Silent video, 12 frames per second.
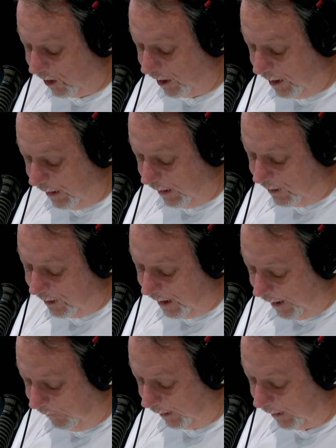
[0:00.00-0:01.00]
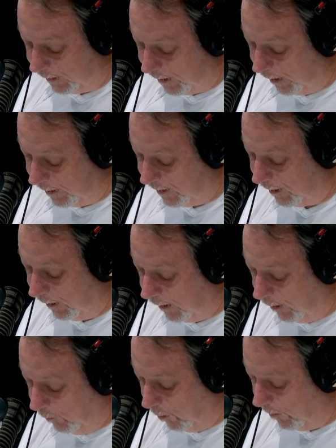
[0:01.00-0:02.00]
city is in Africa, Dar es
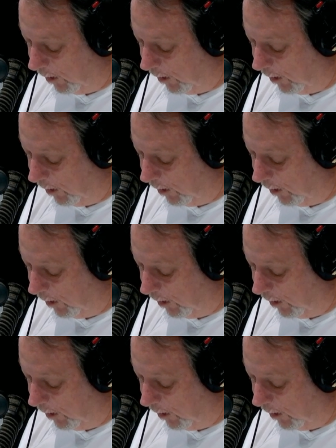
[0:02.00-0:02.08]
Salaam or